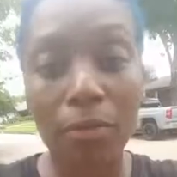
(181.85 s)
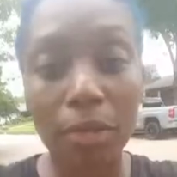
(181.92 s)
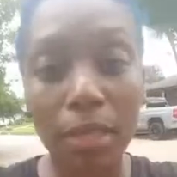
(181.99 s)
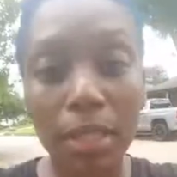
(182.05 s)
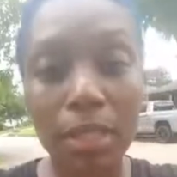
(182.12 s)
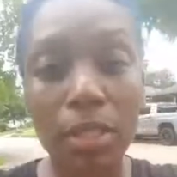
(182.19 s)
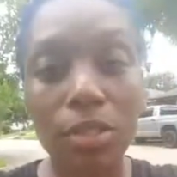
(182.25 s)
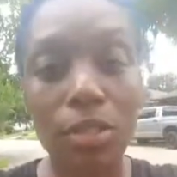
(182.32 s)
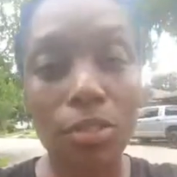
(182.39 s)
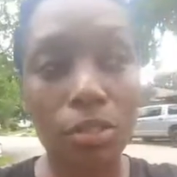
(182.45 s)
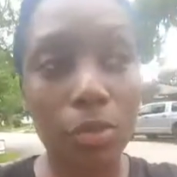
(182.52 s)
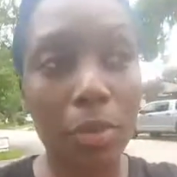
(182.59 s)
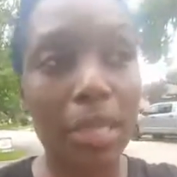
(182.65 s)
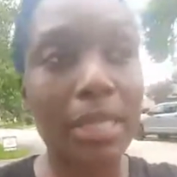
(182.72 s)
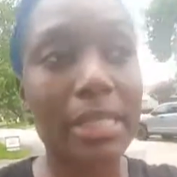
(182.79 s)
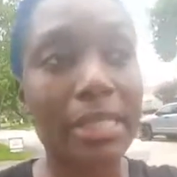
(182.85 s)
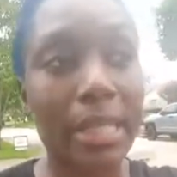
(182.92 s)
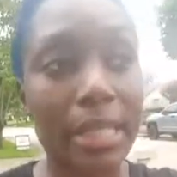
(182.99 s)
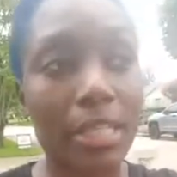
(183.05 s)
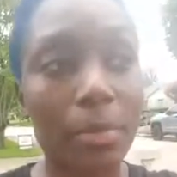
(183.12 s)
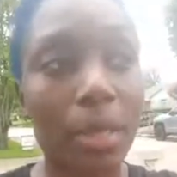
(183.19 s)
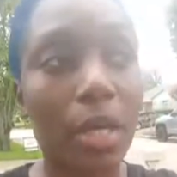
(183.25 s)
you ever looked into doing
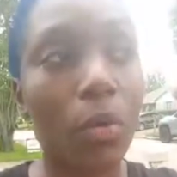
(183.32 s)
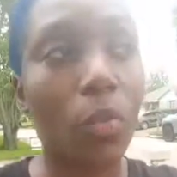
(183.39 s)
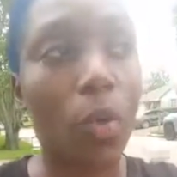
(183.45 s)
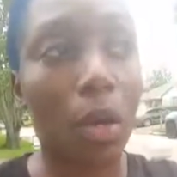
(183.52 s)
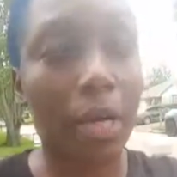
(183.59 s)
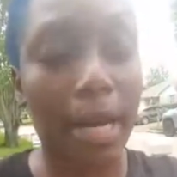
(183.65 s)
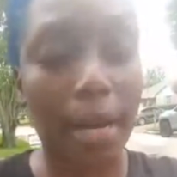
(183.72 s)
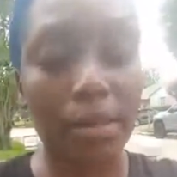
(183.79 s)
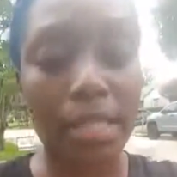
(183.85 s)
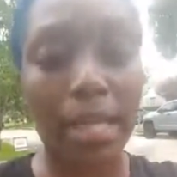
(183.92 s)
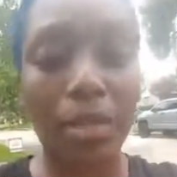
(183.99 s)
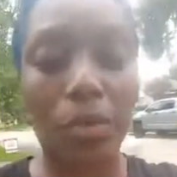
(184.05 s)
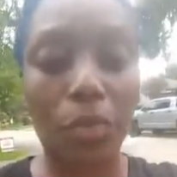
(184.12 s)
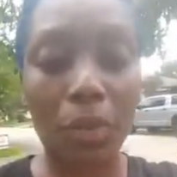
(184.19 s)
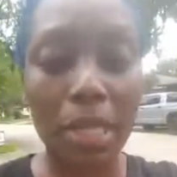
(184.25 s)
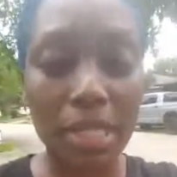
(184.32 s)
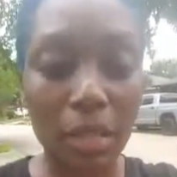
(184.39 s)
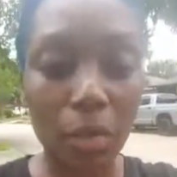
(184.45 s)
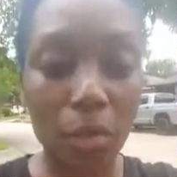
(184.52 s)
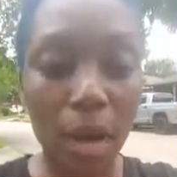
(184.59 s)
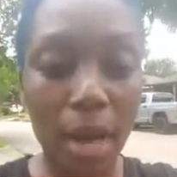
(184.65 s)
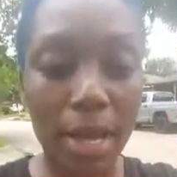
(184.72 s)
six minute workouts? And the
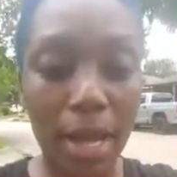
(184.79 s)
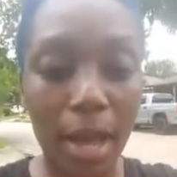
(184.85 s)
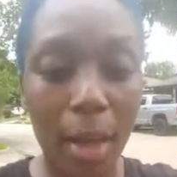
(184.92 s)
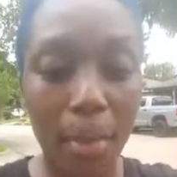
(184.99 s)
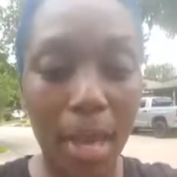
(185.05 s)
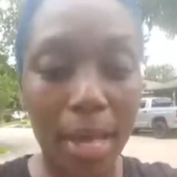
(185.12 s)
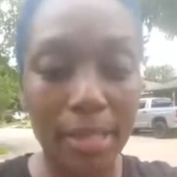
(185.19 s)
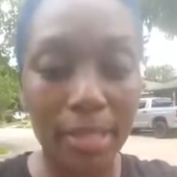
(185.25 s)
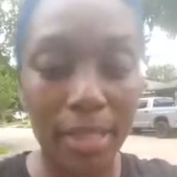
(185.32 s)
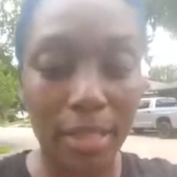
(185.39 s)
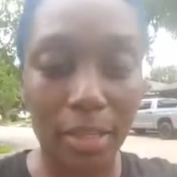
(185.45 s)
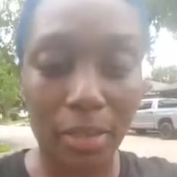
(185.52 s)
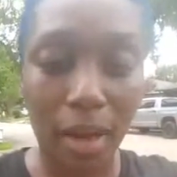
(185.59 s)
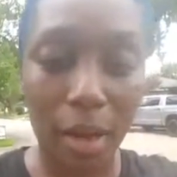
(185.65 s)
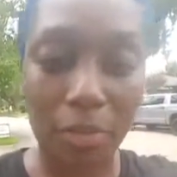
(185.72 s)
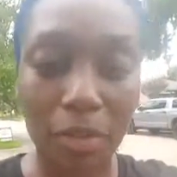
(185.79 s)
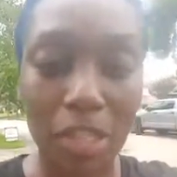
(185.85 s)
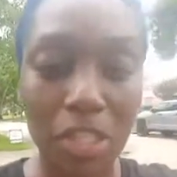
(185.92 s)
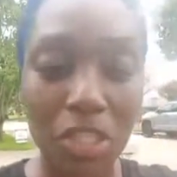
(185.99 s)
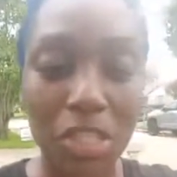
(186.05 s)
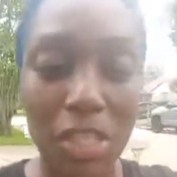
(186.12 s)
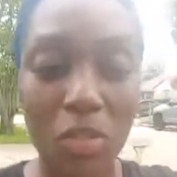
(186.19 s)
reason why I'm asking, uh,
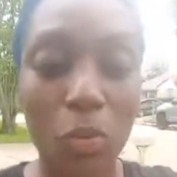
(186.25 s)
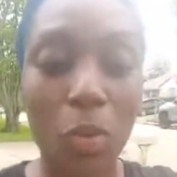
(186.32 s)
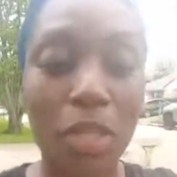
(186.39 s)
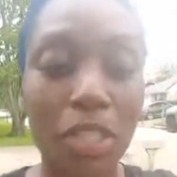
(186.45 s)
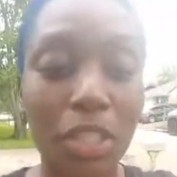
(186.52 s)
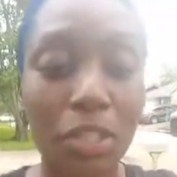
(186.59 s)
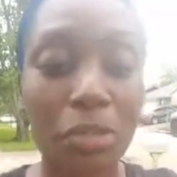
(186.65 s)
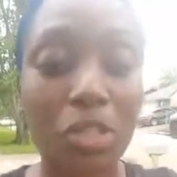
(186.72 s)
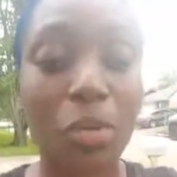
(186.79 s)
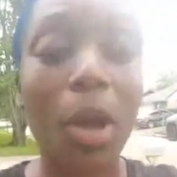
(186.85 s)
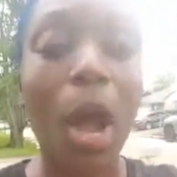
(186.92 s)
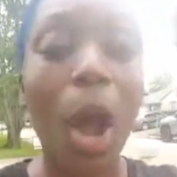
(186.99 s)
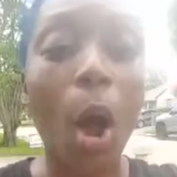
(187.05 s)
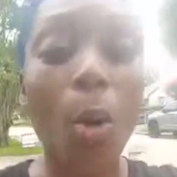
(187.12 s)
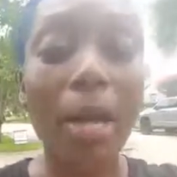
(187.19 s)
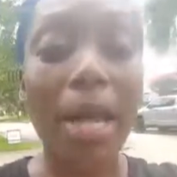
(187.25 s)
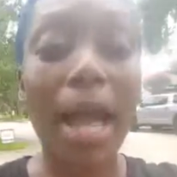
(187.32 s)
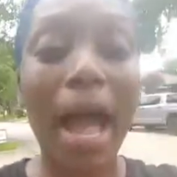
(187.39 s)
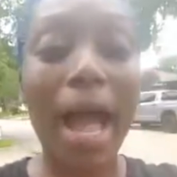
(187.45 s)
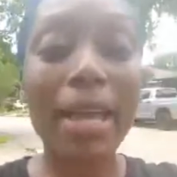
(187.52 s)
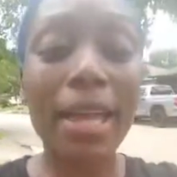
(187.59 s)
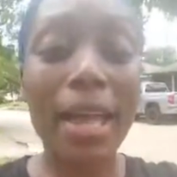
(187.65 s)
Felicia says, What do you do?
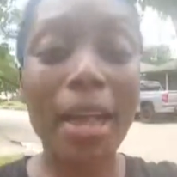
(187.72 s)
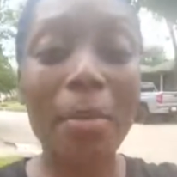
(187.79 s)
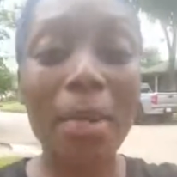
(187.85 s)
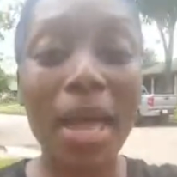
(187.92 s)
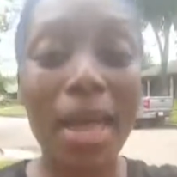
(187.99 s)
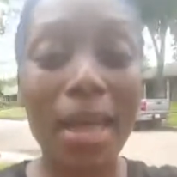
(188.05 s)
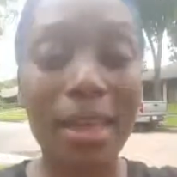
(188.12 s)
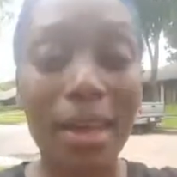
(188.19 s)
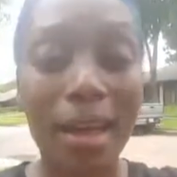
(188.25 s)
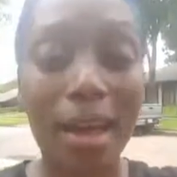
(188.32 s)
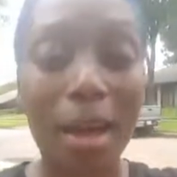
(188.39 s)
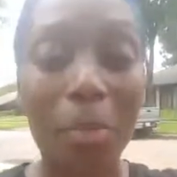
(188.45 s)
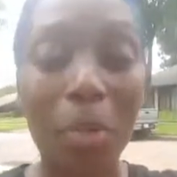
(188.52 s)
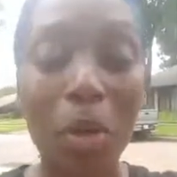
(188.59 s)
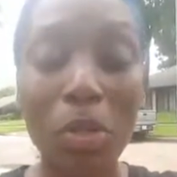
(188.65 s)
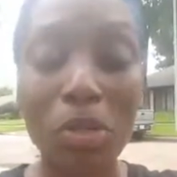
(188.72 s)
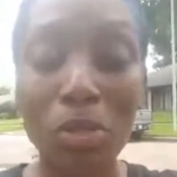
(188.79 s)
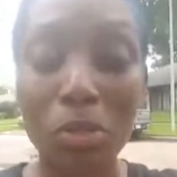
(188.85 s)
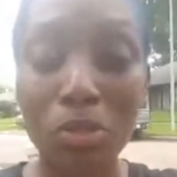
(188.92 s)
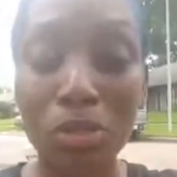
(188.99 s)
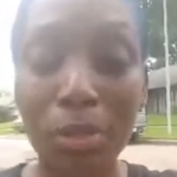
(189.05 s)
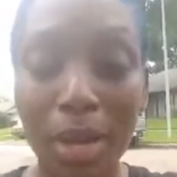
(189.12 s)
Okay, I am a uh,
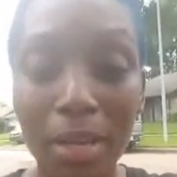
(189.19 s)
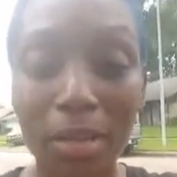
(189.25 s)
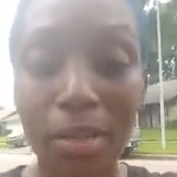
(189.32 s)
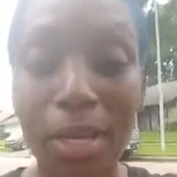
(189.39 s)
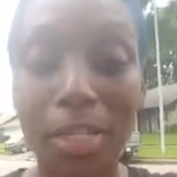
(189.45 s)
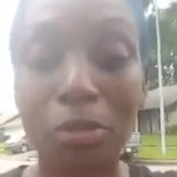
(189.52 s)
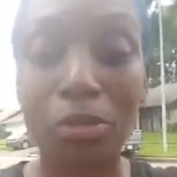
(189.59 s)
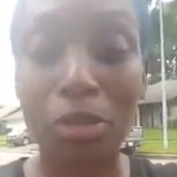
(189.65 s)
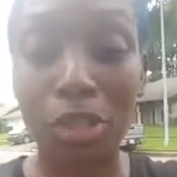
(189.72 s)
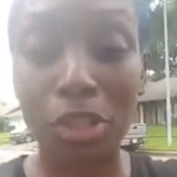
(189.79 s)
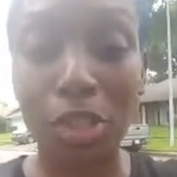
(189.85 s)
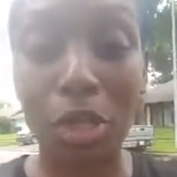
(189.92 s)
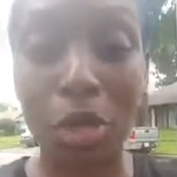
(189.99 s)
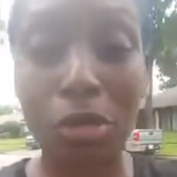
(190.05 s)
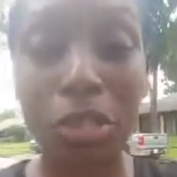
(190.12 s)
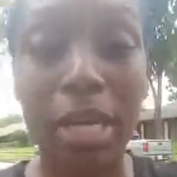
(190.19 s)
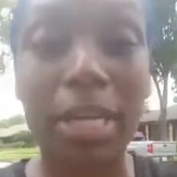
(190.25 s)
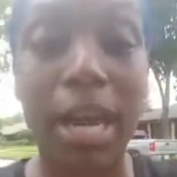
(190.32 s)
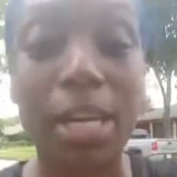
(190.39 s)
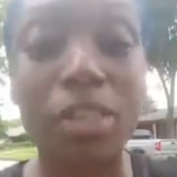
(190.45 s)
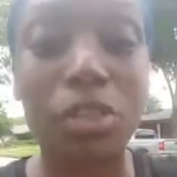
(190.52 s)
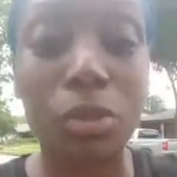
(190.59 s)
personal trainer and nutrition coach,
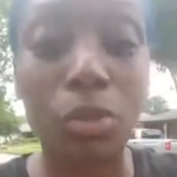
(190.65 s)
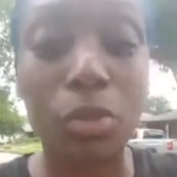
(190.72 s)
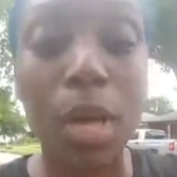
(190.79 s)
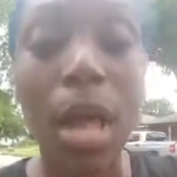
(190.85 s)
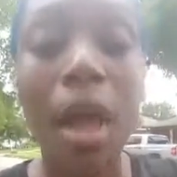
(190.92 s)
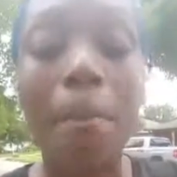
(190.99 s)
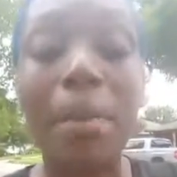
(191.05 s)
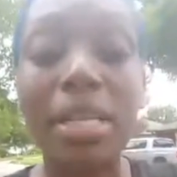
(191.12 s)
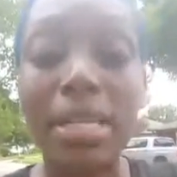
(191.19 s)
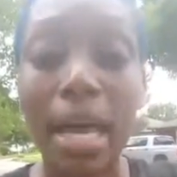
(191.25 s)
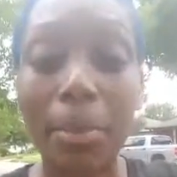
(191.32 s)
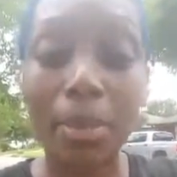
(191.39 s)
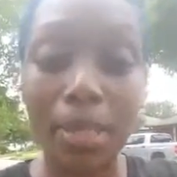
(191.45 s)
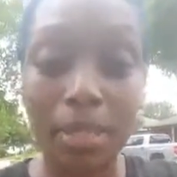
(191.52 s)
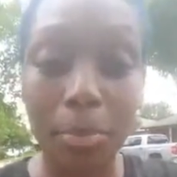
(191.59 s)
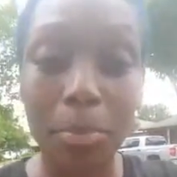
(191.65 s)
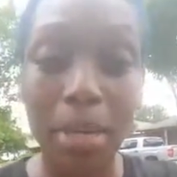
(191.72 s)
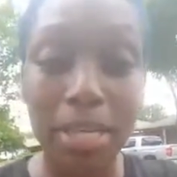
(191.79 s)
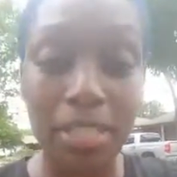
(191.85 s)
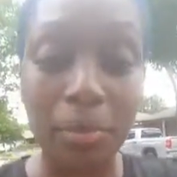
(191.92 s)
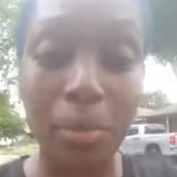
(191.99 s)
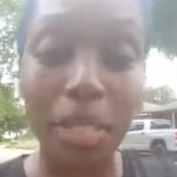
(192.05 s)
and I do metabolism
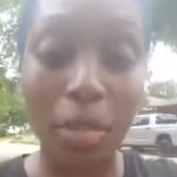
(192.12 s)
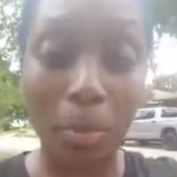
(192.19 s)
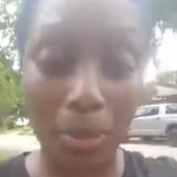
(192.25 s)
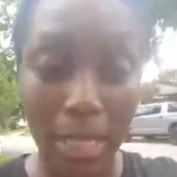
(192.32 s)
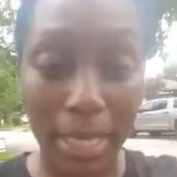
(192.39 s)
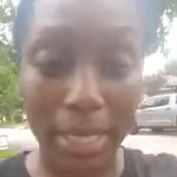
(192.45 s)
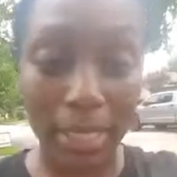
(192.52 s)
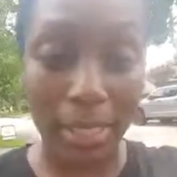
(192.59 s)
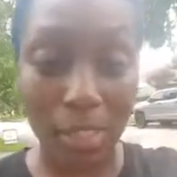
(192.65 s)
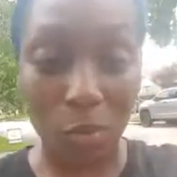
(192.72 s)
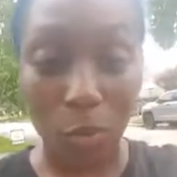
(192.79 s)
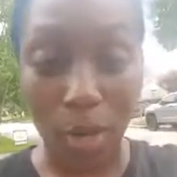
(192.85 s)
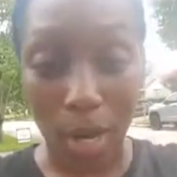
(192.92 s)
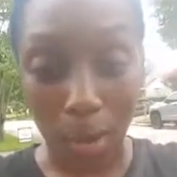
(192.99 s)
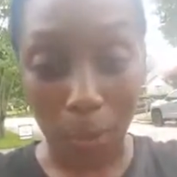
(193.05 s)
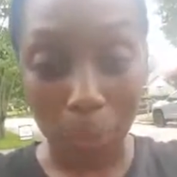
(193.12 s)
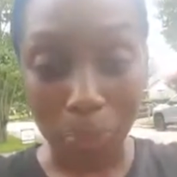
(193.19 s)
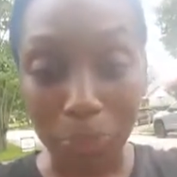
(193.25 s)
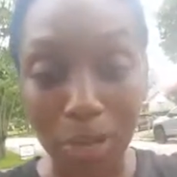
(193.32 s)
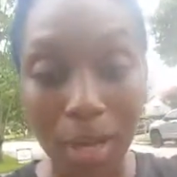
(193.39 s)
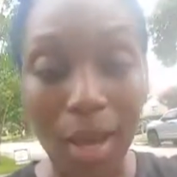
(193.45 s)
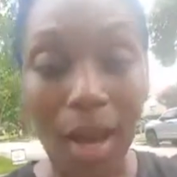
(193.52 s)
based meal planning as well.
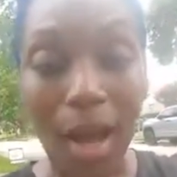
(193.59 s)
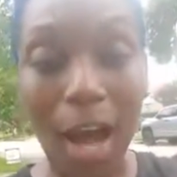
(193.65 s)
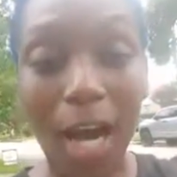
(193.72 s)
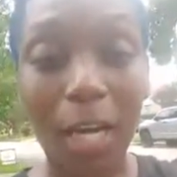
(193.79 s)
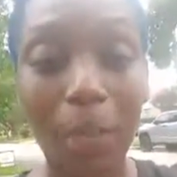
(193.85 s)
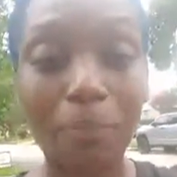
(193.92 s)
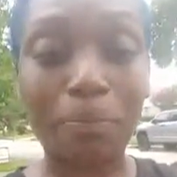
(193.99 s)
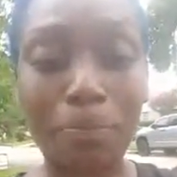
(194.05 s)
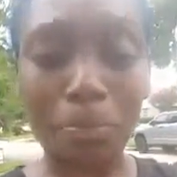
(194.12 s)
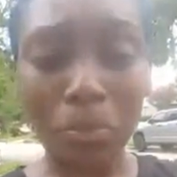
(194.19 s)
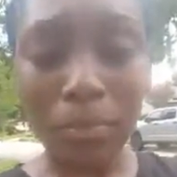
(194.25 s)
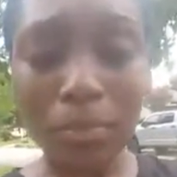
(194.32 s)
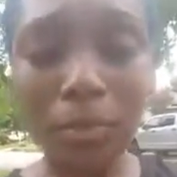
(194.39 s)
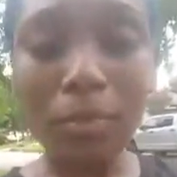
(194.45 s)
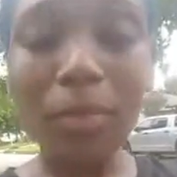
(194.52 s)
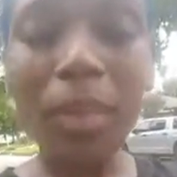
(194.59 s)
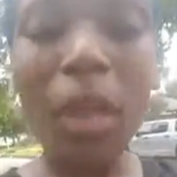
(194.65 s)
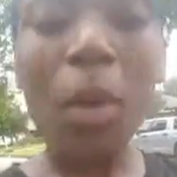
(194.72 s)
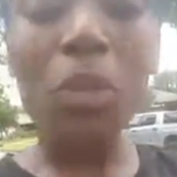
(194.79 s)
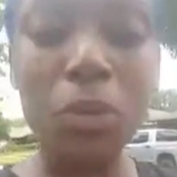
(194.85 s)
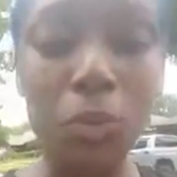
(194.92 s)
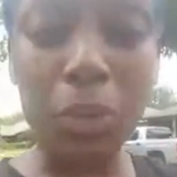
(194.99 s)
Um,
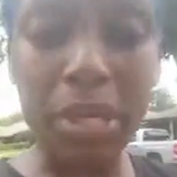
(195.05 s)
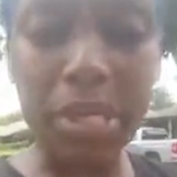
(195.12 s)
the